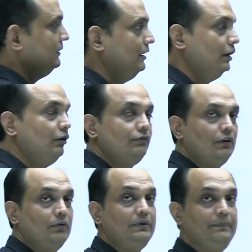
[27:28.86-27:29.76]
the nerve
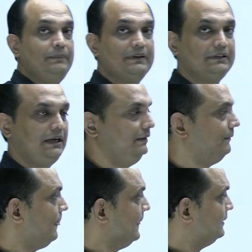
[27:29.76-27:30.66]
from deeper side.
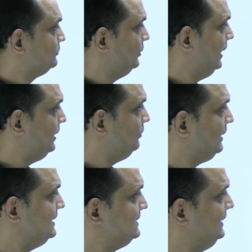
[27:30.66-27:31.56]
So here you
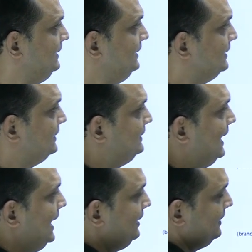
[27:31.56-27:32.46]
can see
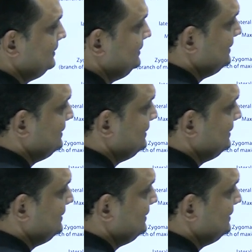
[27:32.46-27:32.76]
that